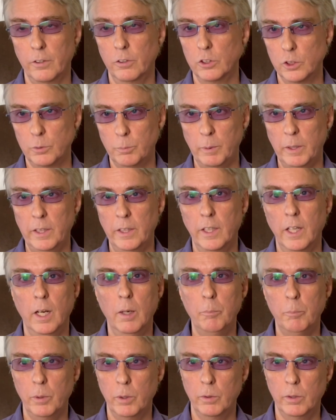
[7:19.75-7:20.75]
their speed
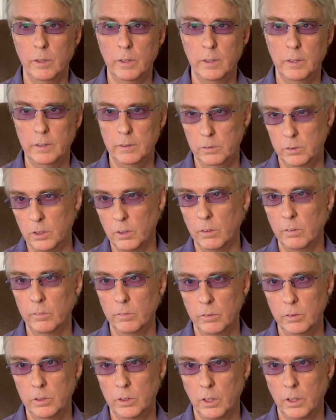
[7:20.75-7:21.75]
up and
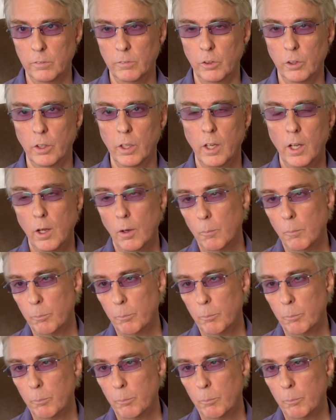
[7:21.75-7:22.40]
delivered